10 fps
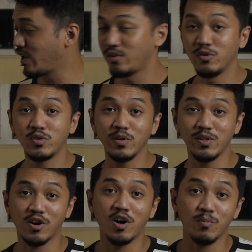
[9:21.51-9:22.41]
and usually
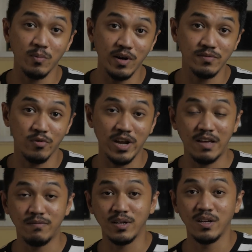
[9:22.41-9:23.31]
the compromise for
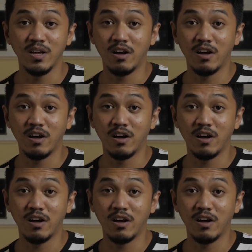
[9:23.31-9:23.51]
having